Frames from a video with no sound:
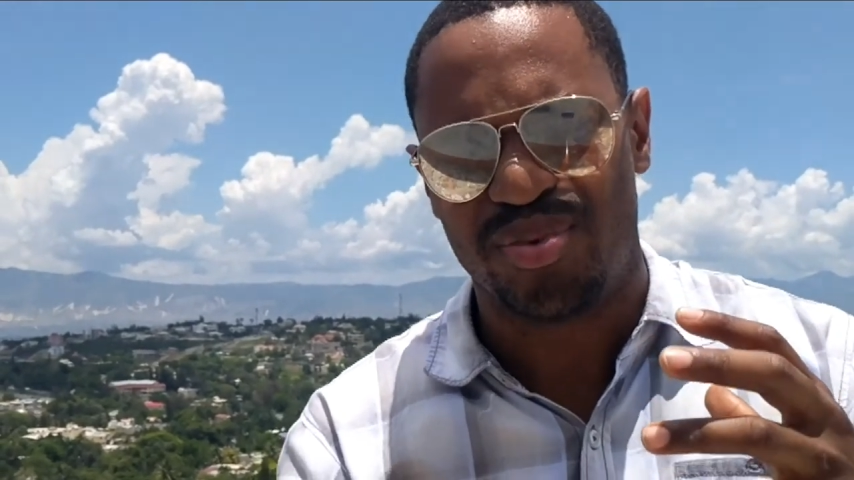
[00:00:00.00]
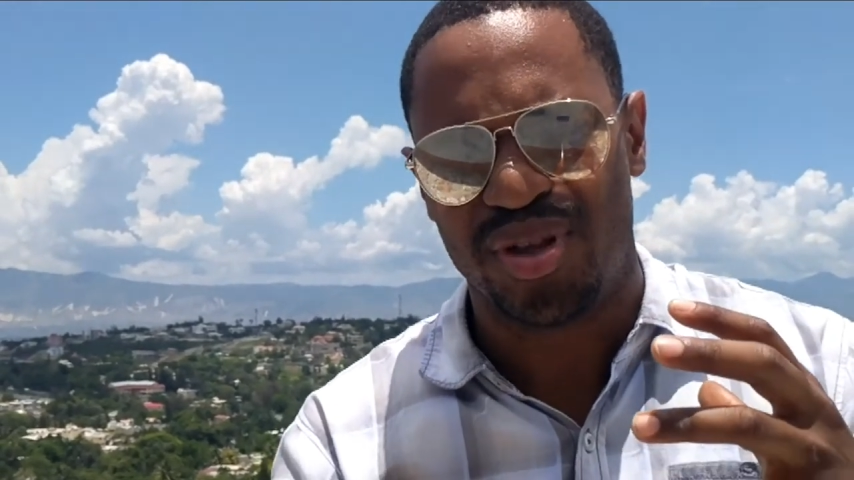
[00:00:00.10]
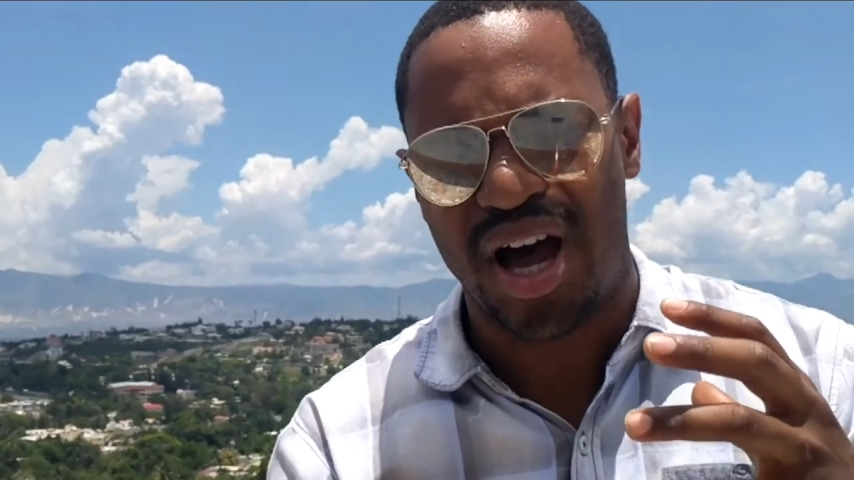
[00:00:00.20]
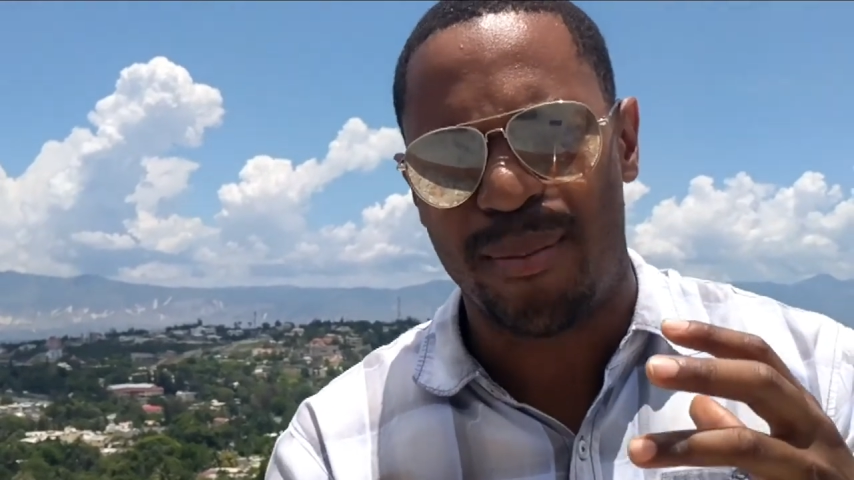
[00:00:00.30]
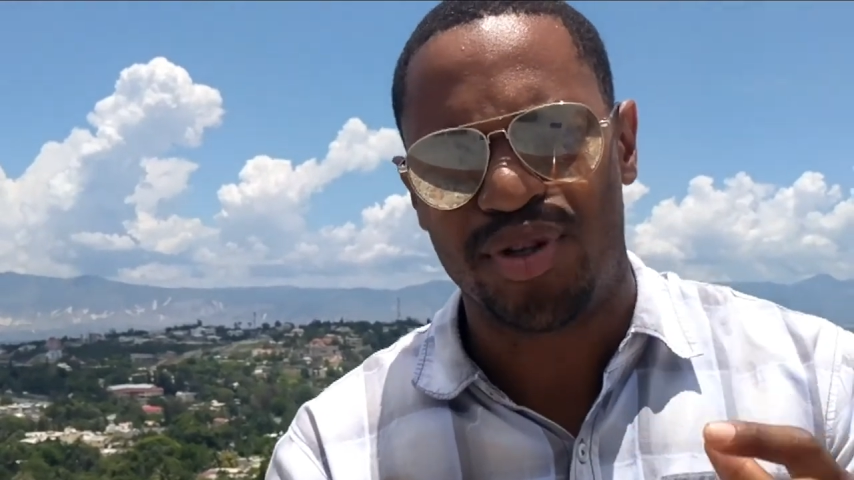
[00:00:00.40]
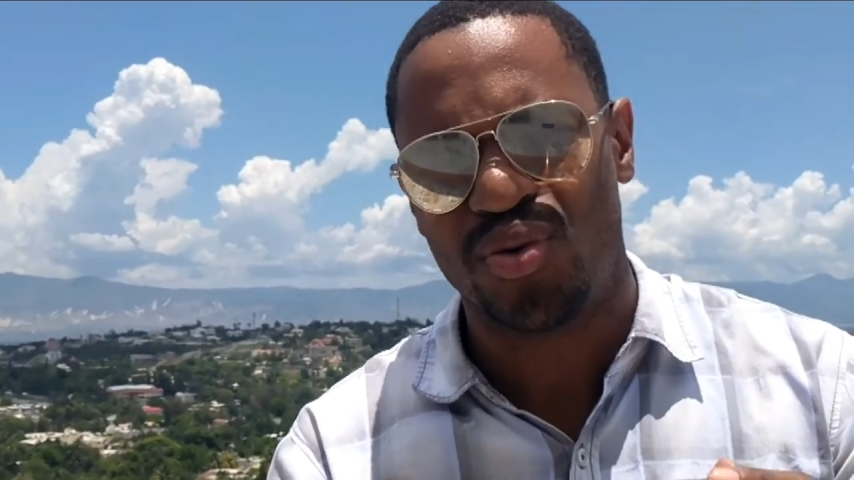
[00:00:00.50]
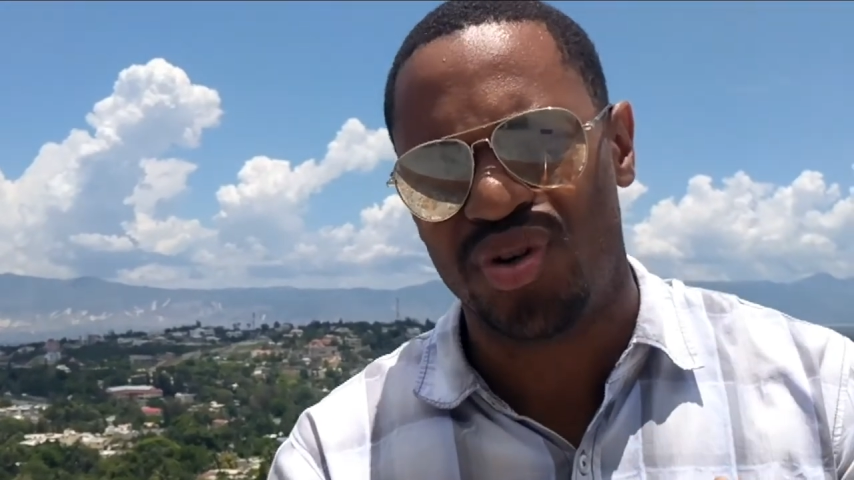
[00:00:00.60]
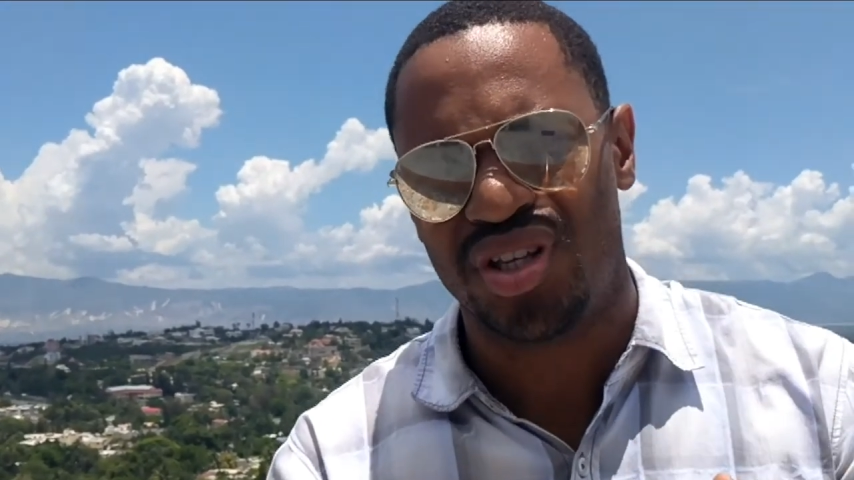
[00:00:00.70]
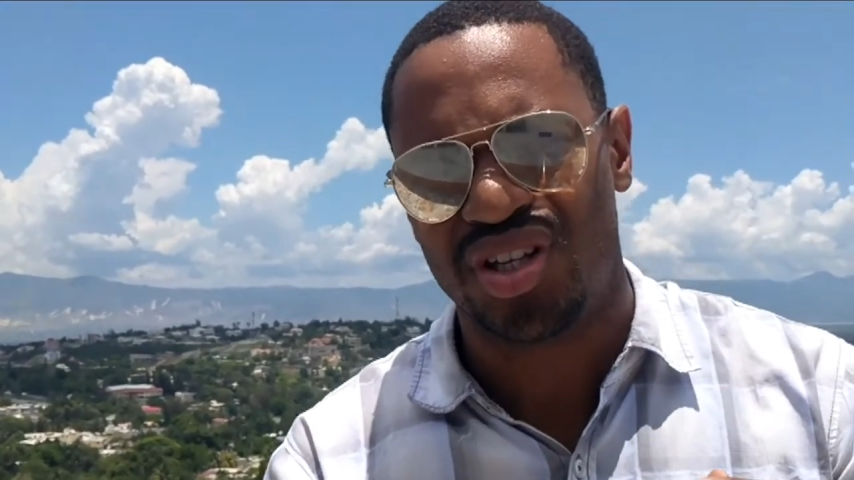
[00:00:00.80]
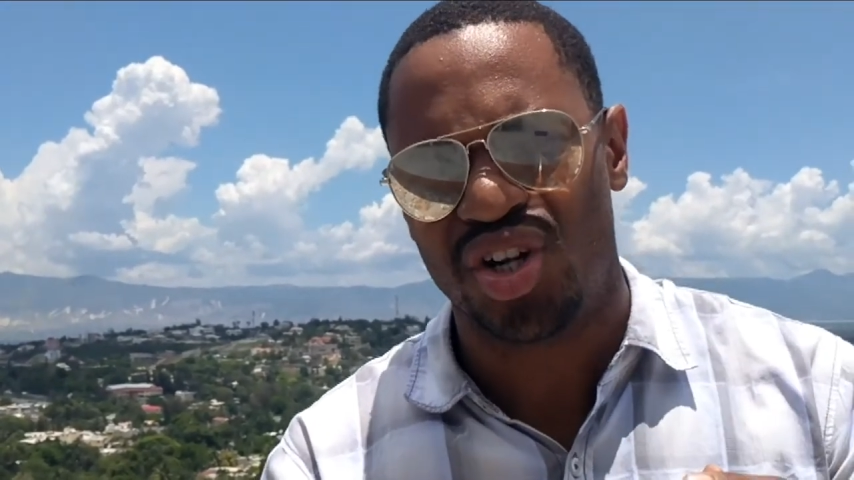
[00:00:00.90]
the opportunity
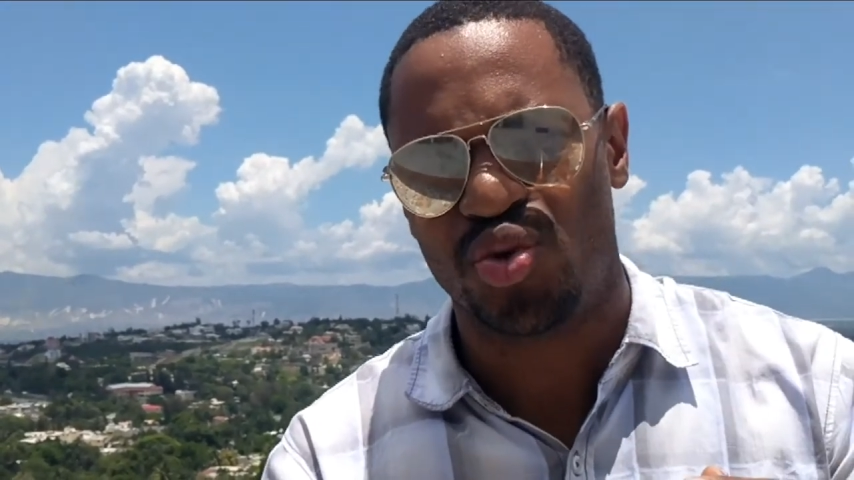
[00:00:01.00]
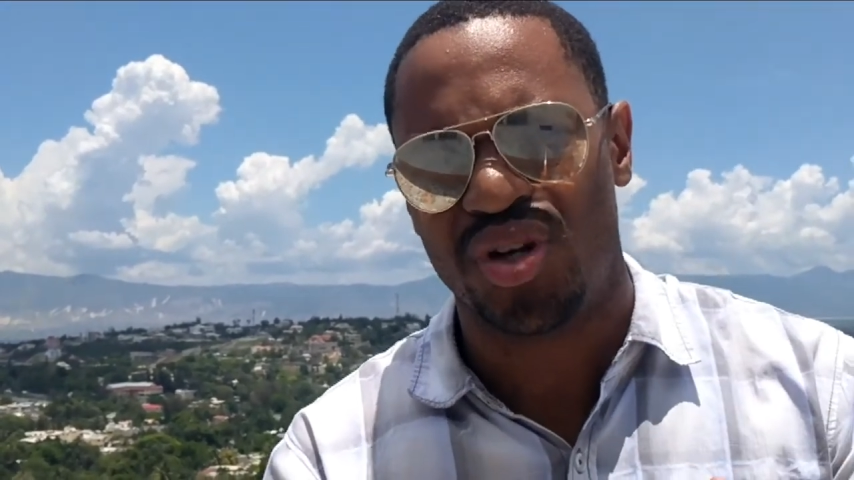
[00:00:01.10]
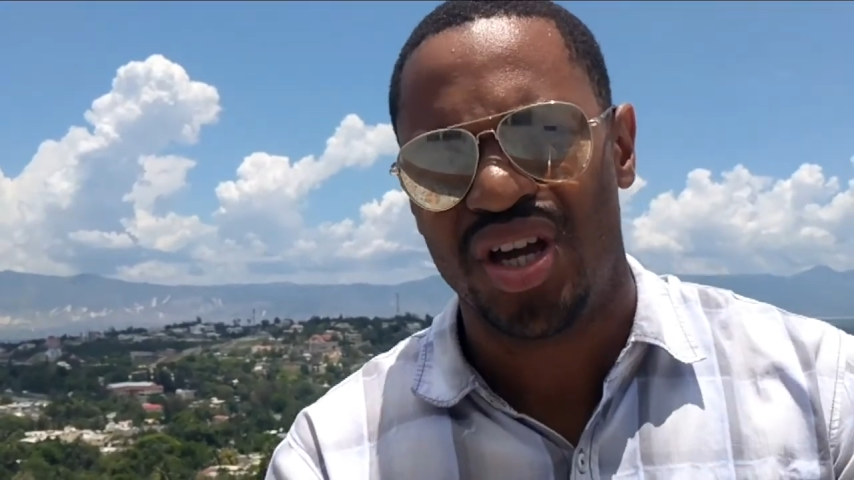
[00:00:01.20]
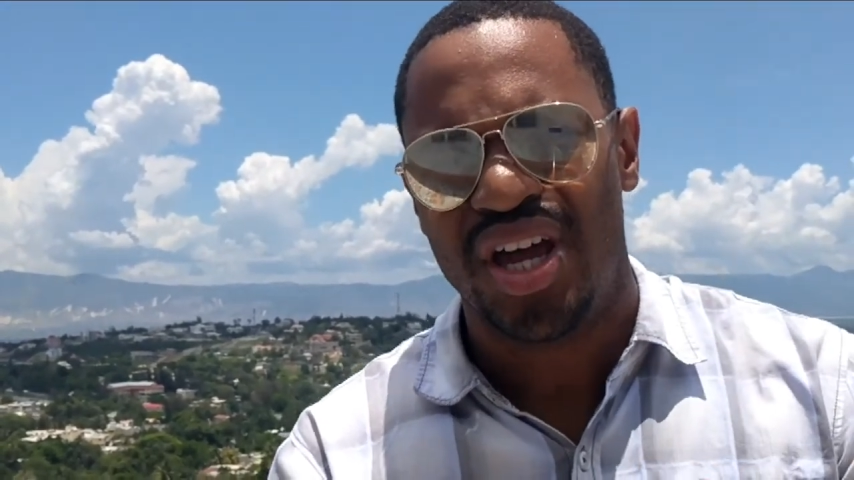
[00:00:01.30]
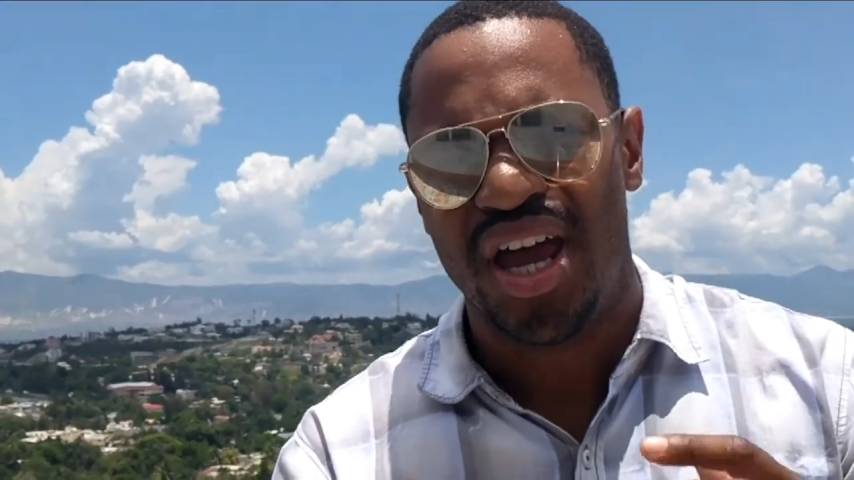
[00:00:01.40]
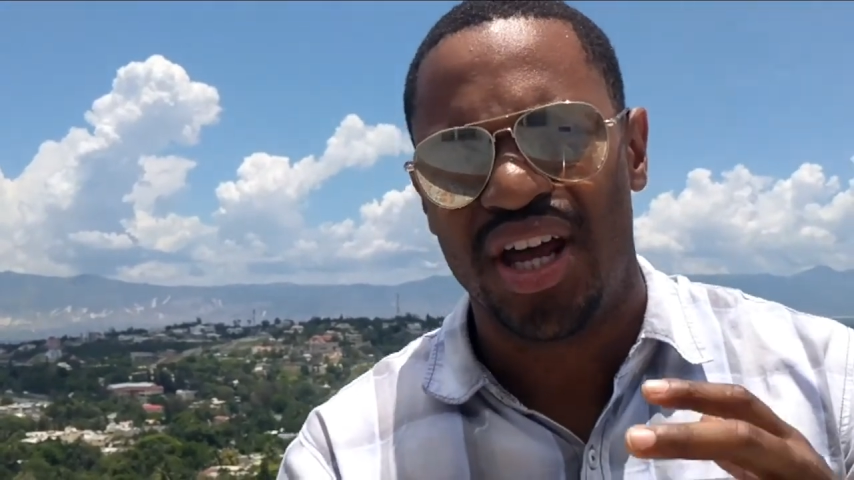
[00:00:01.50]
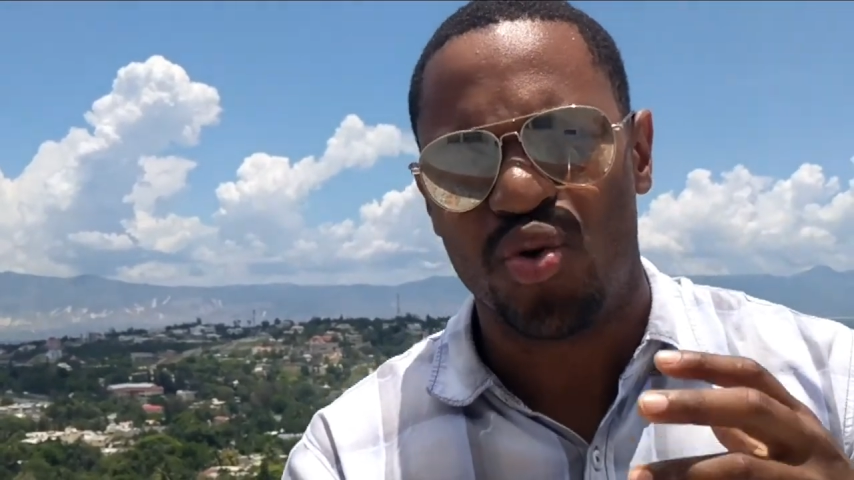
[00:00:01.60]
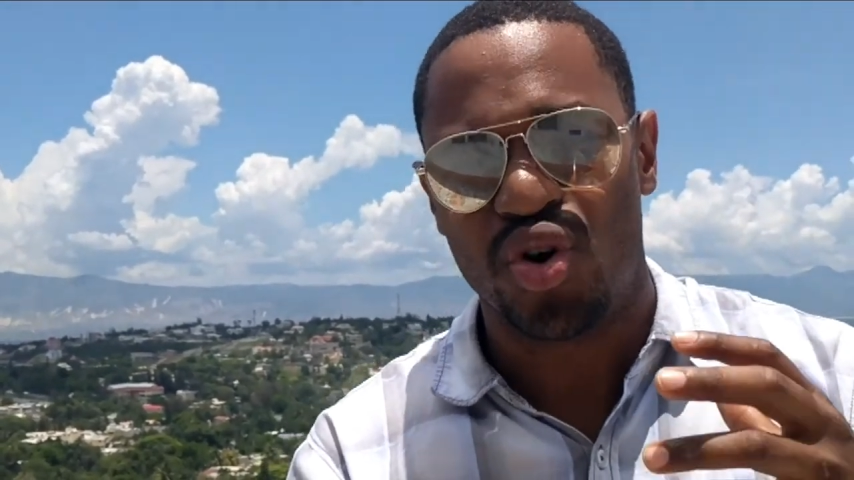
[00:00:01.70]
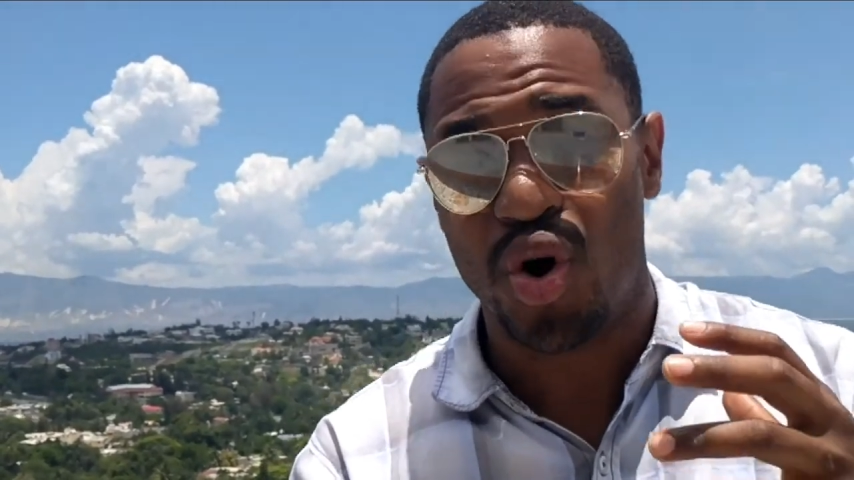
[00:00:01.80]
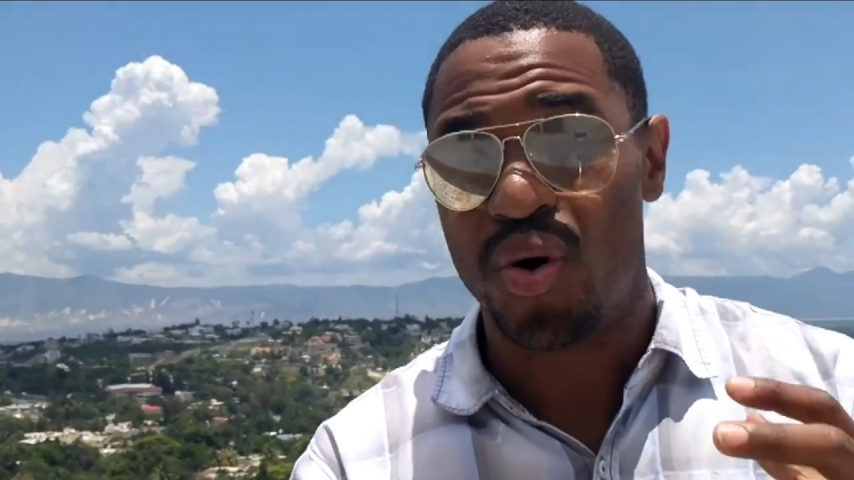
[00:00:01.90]
in this country and
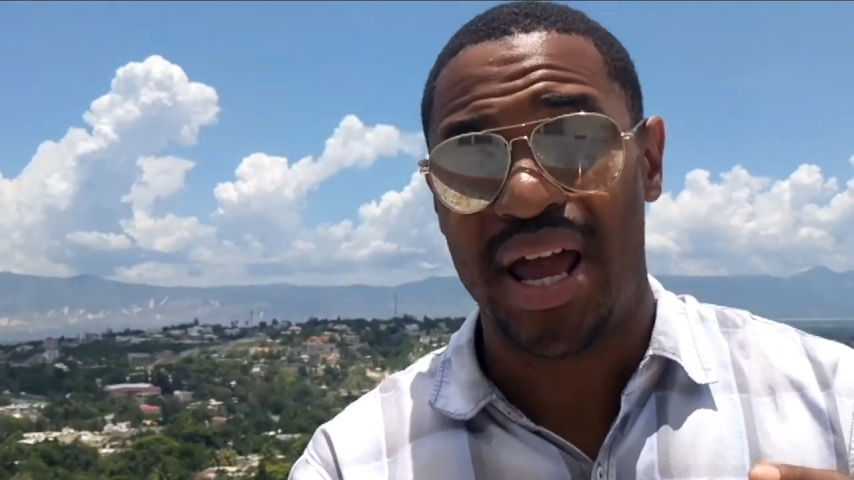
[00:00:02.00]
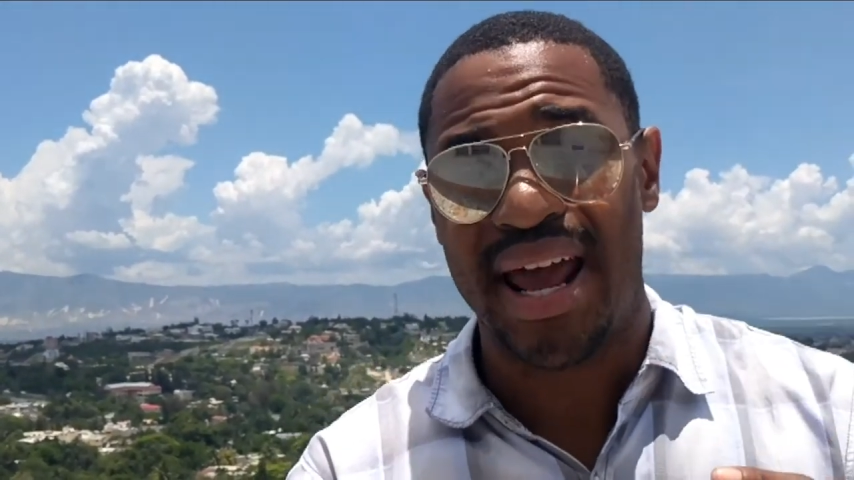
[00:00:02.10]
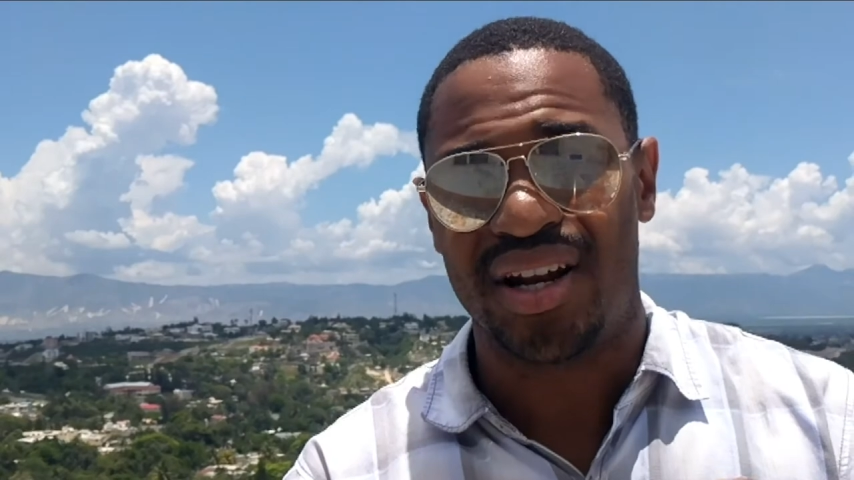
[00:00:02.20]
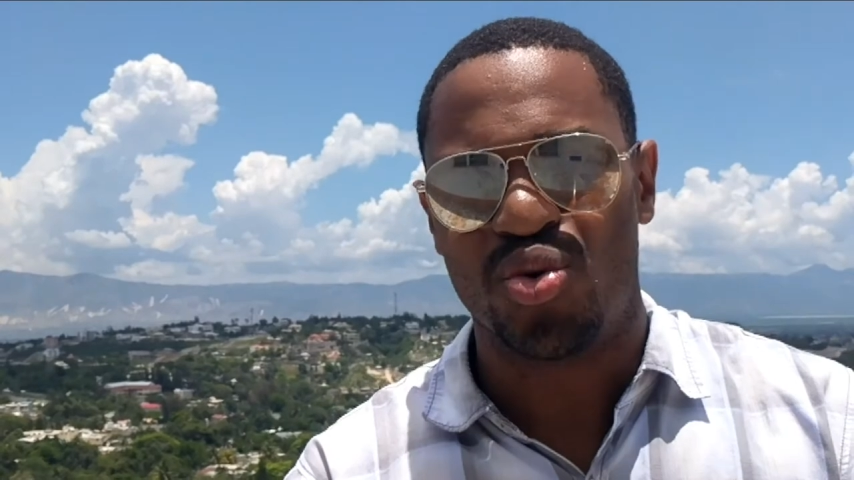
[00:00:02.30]
who are going at it,